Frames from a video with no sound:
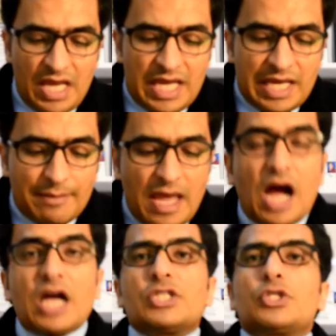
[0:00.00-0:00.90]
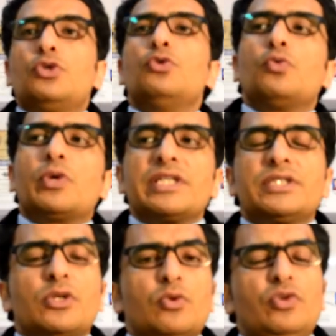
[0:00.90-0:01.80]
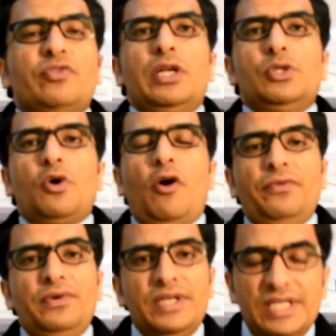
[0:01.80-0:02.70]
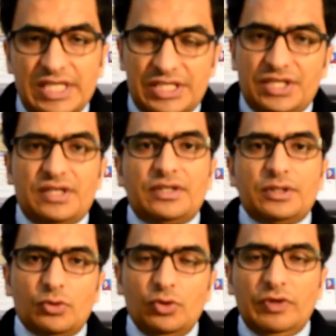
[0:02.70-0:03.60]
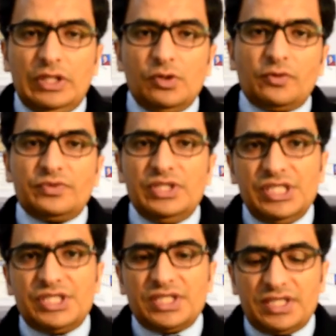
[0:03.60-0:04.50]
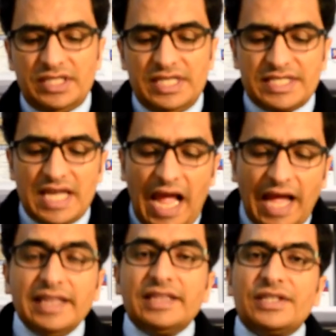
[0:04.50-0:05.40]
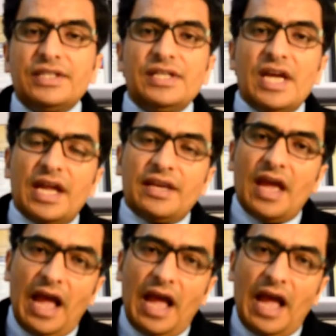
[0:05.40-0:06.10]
He may ask you, what is the root value of knee jerk? The root value of knee jerk is L3 and